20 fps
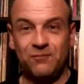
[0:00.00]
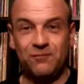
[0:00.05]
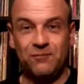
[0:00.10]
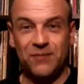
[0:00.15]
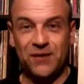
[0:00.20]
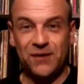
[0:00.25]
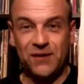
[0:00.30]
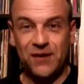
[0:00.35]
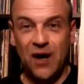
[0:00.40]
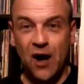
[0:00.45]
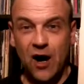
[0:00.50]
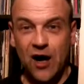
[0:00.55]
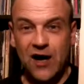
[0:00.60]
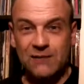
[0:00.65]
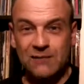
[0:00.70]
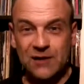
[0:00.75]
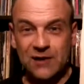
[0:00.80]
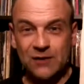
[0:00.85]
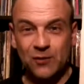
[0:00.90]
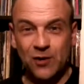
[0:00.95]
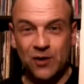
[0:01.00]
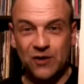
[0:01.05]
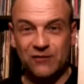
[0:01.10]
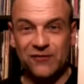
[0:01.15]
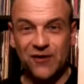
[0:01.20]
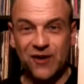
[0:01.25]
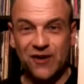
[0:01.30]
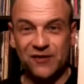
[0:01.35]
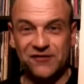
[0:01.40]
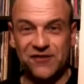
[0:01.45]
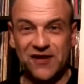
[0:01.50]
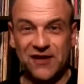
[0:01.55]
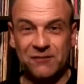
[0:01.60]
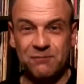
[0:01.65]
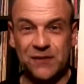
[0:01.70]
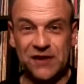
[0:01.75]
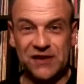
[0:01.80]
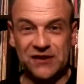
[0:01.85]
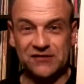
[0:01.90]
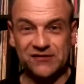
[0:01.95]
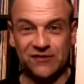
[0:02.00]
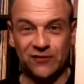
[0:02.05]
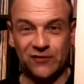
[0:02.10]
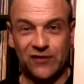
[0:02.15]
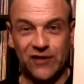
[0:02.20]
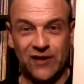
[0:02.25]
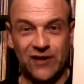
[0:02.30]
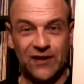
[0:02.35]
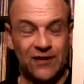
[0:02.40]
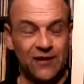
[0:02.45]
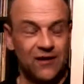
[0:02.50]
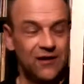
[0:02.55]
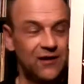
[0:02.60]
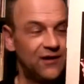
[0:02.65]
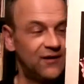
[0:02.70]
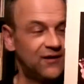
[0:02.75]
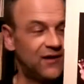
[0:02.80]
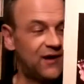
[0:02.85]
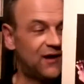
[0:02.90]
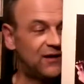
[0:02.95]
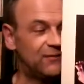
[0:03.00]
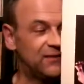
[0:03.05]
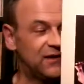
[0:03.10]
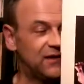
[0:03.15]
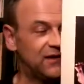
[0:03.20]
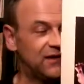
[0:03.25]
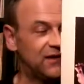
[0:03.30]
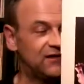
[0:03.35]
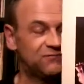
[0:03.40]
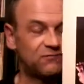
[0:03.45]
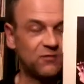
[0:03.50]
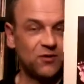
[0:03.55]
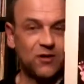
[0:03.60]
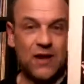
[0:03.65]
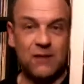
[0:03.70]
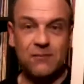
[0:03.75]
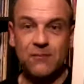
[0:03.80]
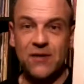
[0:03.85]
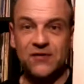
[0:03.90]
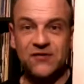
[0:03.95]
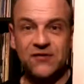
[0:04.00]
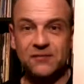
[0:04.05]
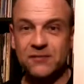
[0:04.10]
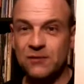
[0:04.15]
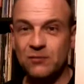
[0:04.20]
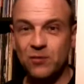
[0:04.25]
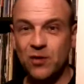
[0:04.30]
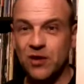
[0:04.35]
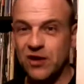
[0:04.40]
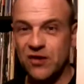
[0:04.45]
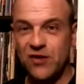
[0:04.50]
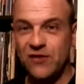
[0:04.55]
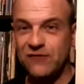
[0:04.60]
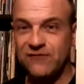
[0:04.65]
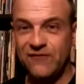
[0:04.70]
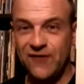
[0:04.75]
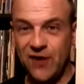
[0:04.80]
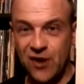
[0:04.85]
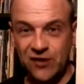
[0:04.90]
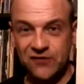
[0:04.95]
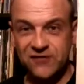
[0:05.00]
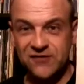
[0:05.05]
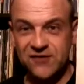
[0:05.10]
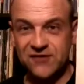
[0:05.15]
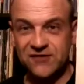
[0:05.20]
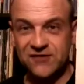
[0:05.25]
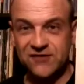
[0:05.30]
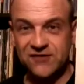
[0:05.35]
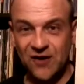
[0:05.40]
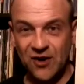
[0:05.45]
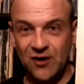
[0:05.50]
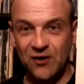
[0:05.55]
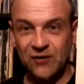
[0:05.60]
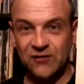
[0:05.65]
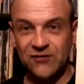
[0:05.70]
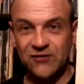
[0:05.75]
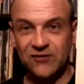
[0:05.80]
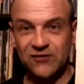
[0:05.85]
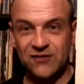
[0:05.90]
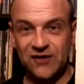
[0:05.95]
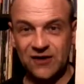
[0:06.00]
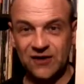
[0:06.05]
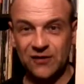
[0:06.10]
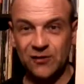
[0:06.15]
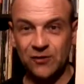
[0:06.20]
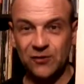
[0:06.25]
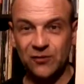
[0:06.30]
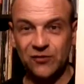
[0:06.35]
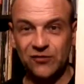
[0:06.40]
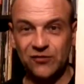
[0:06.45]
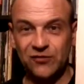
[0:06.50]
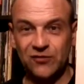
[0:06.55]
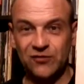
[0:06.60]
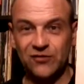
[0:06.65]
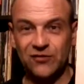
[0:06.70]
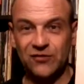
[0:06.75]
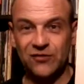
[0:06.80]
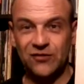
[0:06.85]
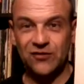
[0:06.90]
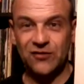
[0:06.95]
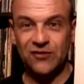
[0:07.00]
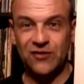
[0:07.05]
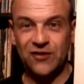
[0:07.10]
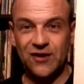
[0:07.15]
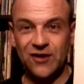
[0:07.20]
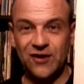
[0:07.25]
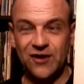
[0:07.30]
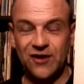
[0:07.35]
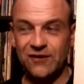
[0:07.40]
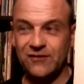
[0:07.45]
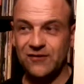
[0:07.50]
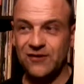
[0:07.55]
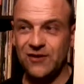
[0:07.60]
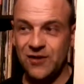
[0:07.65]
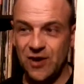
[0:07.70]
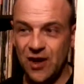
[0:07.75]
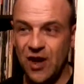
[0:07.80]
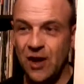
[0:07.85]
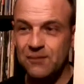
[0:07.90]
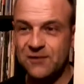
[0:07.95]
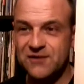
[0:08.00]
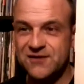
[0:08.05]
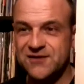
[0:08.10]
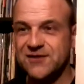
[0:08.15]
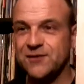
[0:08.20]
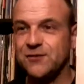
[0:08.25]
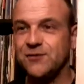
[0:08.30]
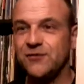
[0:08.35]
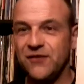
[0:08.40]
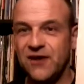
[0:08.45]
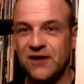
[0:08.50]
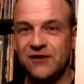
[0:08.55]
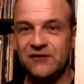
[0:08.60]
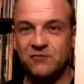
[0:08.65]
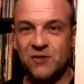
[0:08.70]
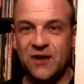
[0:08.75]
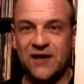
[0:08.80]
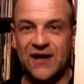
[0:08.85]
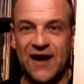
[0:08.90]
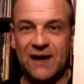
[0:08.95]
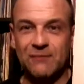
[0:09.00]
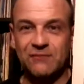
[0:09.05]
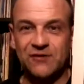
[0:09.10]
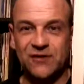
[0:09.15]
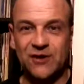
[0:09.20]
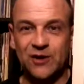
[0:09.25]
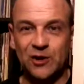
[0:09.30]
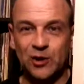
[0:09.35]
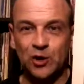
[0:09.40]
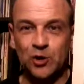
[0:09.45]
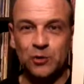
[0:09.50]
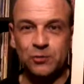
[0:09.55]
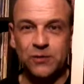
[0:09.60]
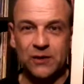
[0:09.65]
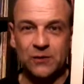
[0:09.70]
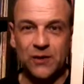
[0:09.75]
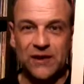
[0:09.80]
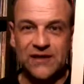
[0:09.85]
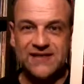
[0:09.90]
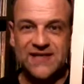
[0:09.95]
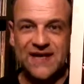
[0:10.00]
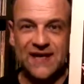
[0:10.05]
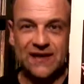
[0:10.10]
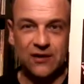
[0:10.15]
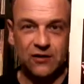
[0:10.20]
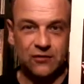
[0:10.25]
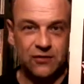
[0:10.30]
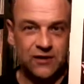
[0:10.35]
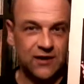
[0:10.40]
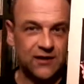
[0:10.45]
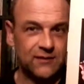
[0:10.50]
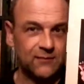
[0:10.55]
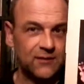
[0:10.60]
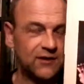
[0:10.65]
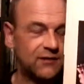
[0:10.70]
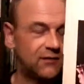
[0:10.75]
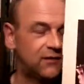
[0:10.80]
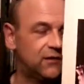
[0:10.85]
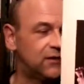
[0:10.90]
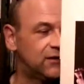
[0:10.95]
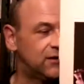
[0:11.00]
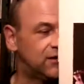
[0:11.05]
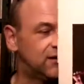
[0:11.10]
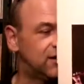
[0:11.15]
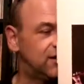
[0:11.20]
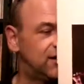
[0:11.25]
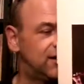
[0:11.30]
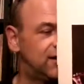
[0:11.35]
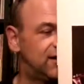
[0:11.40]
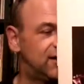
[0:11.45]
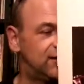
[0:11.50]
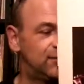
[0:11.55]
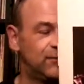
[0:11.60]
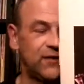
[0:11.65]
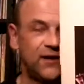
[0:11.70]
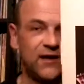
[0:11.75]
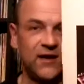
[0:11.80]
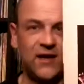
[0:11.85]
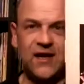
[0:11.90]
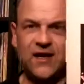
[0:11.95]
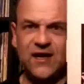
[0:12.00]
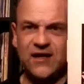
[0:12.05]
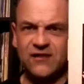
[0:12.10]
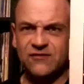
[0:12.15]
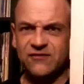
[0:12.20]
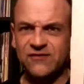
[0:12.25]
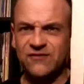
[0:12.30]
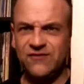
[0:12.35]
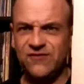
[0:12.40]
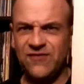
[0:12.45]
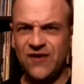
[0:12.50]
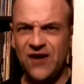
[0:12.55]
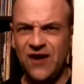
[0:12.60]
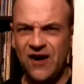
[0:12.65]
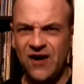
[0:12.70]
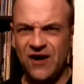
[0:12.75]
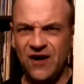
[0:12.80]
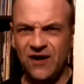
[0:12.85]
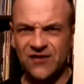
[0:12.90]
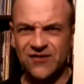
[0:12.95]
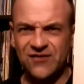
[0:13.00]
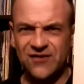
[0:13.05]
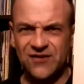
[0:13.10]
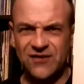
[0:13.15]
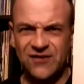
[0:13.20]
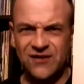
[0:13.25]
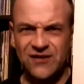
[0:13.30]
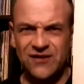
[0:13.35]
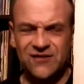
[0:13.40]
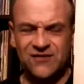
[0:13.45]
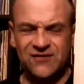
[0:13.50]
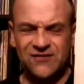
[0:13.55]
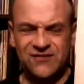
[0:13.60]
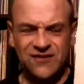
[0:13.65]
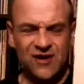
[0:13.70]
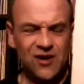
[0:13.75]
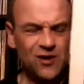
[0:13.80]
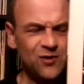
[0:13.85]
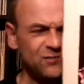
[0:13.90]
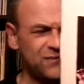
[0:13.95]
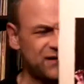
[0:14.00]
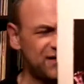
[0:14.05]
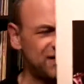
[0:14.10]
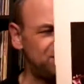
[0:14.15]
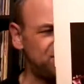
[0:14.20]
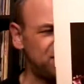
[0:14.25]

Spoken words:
blimey, what a fast set of beats on there. I mean, it must have been one of the fastest dance singles, you know, up until things went absolutely loopy when techno came out. It is fast. So many